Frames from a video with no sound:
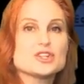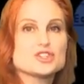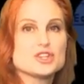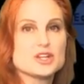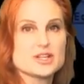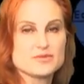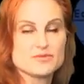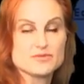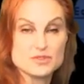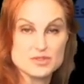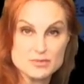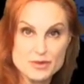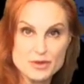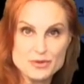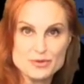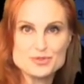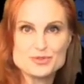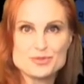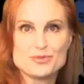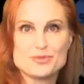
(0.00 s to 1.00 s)
chance for some
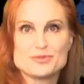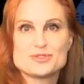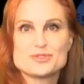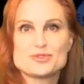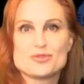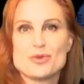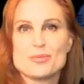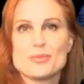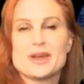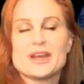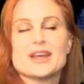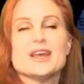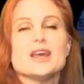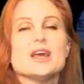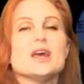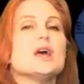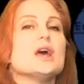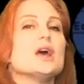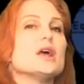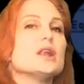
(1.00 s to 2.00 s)
other sort of storming.
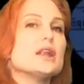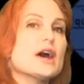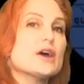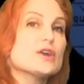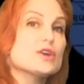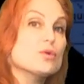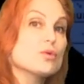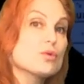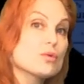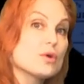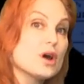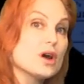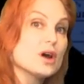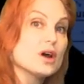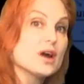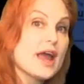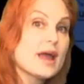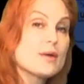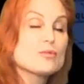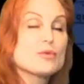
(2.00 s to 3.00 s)
Now, you
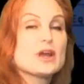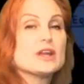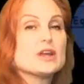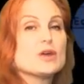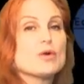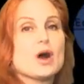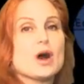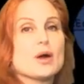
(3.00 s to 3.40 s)
uh, ham radio